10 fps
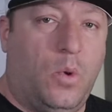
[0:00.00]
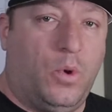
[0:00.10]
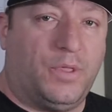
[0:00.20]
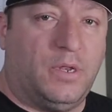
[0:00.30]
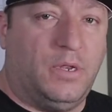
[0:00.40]

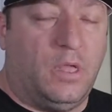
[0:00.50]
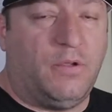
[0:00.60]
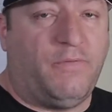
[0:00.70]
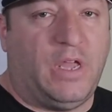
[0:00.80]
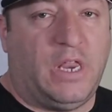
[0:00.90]
with
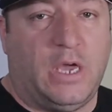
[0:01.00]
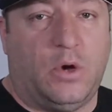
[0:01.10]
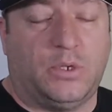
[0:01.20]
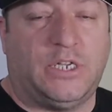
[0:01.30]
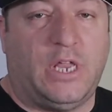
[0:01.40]
another
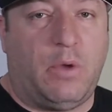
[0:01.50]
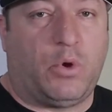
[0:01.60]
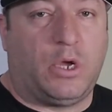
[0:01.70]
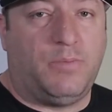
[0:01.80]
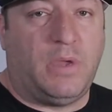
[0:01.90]
video. Today
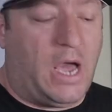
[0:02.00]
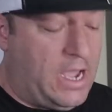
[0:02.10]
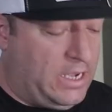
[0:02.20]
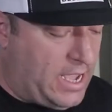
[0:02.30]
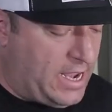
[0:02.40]
we're going to be
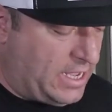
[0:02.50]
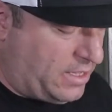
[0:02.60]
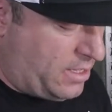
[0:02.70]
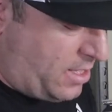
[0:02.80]
highlighting